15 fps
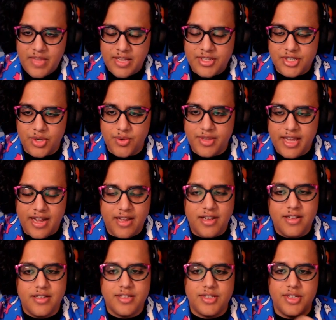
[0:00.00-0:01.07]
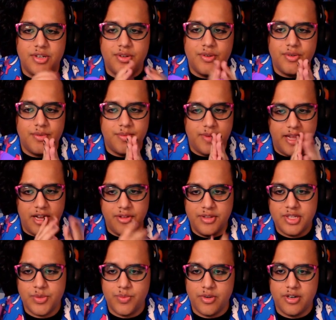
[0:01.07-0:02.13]
So yeah, so how
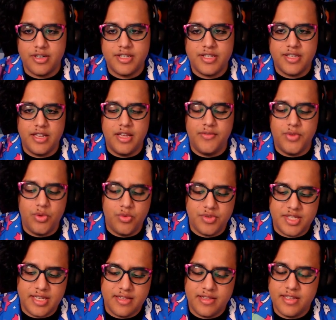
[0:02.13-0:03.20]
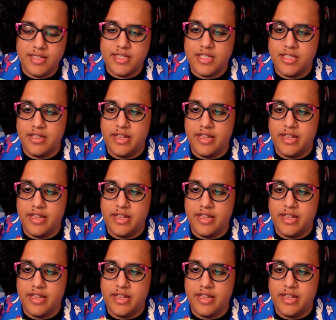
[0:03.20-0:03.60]
this works, if you set this to